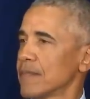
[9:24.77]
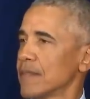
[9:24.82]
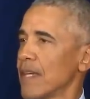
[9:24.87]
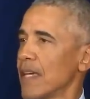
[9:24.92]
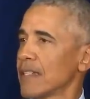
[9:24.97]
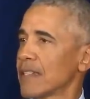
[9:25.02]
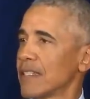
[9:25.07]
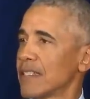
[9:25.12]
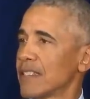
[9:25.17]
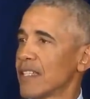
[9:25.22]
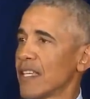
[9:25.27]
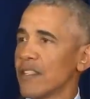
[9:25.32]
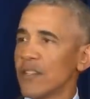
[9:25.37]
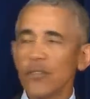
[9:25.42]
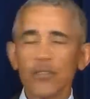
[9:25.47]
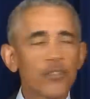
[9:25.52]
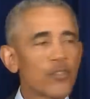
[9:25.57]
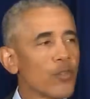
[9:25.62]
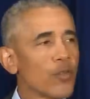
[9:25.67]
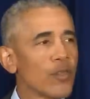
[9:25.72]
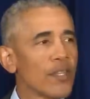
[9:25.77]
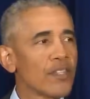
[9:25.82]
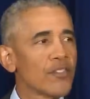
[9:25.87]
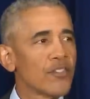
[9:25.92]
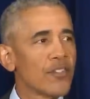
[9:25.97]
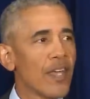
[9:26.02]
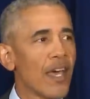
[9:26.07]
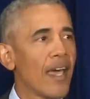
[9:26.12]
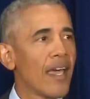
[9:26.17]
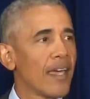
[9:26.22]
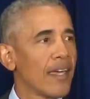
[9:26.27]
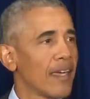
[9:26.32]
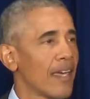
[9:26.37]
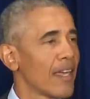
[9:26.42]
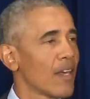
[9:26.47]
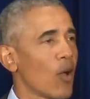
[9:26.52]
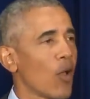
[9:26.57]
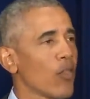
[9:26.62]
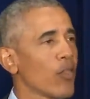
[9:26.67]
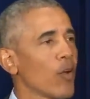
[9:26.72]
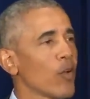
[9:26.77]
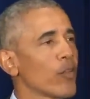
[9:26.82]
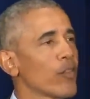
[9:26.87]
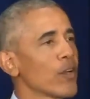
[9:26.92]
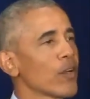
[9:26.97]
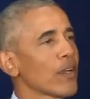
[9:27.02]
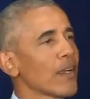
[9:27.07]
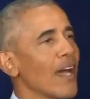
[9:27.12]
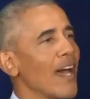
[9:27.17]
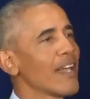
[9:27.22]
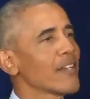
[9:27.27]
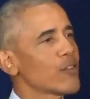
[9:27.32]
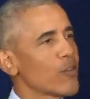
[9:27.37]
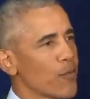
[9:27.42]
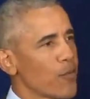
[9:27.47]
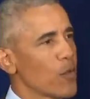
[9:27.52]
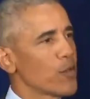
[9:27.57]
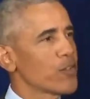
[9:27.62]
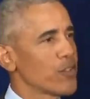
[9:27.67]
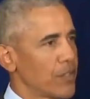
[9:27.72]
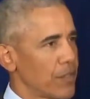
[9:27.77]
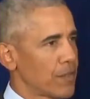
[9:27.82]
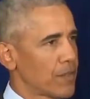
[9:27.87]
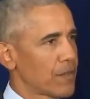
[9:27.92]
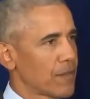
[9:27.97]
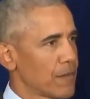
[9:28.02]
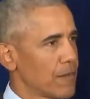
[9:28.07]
and continues to this day, and although there are controversies